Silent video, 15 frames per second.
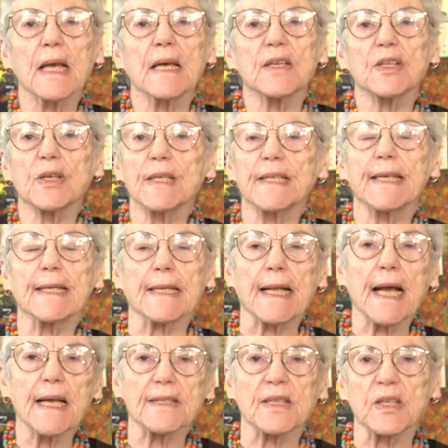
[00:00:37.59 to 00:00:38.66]
She did
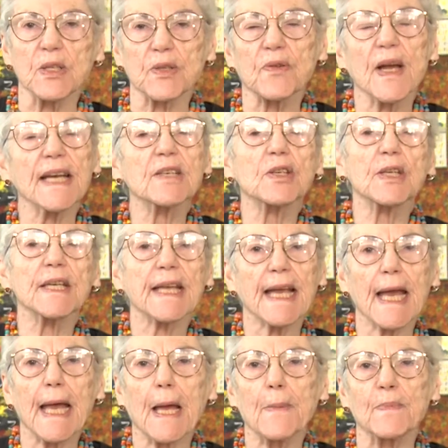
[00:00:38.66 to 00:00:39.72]
concentration
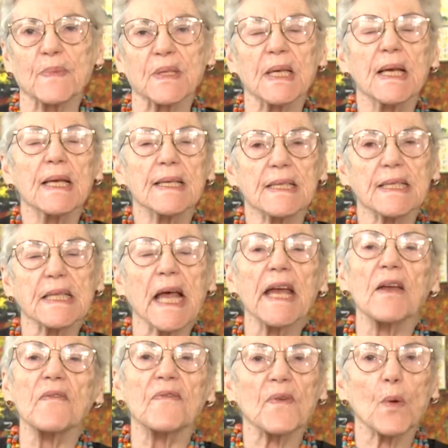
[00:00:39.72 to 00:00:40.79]
camps,
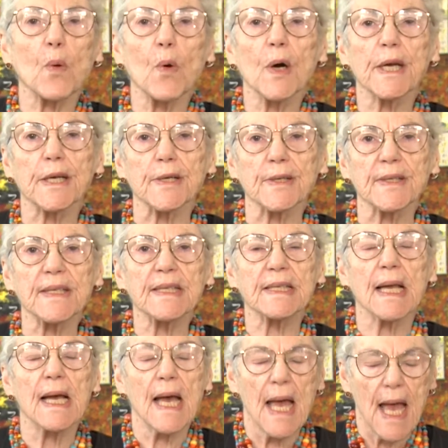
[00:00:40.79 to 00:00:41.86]
slave
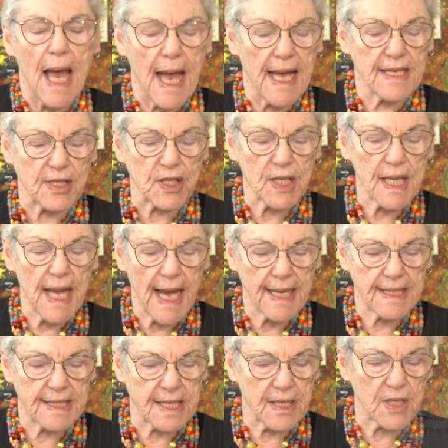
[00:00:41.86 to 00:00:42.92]
quarters, and she
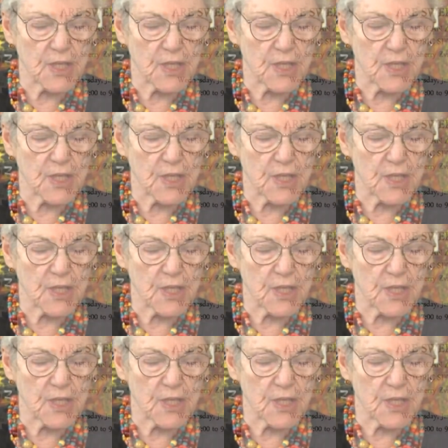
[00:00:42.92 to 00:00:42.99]
has a